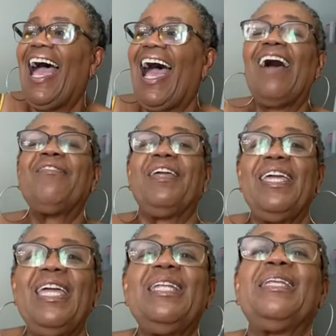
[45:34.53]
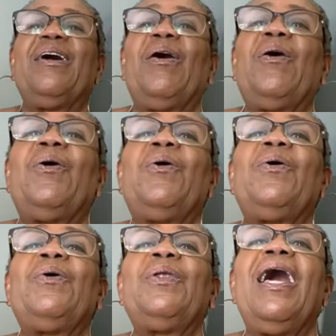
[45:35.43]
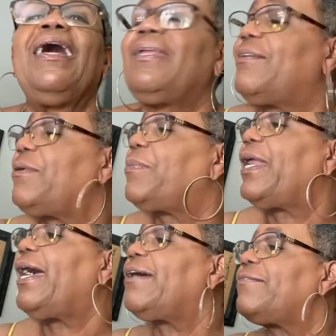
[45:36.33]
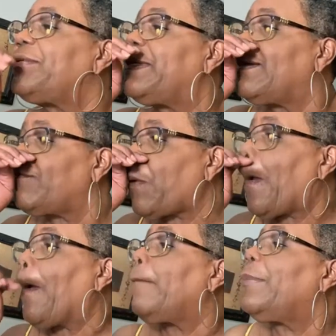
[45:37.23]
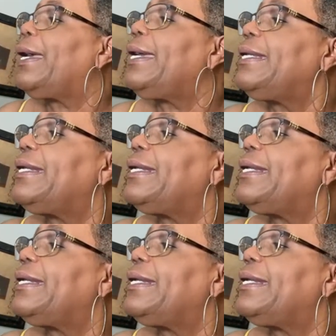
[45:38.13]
I've eaten a whole lot of them, but I have never made